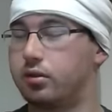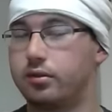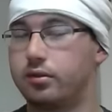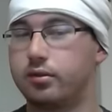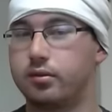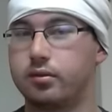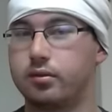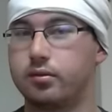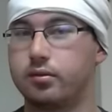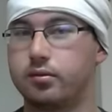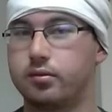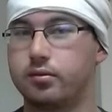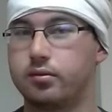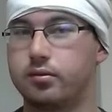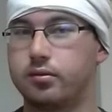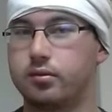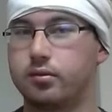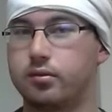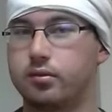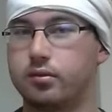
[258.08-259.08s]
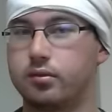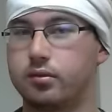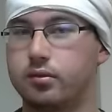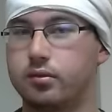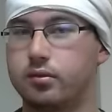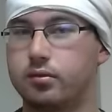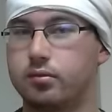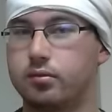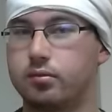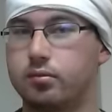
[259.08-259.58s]

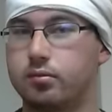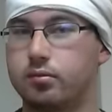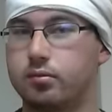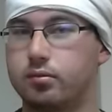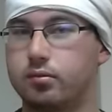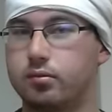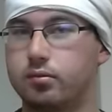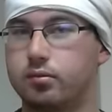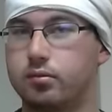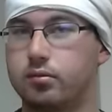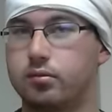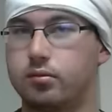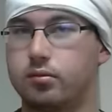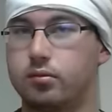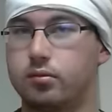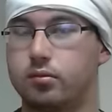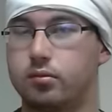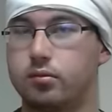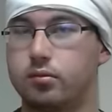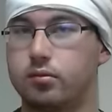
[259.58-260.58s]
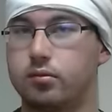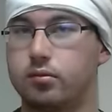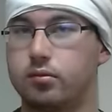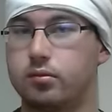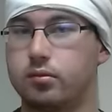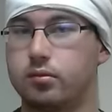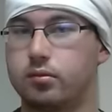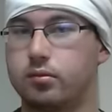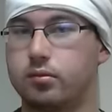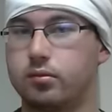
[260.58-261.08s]

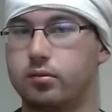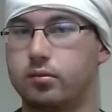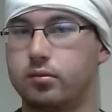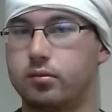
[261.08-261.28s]
(not speaking)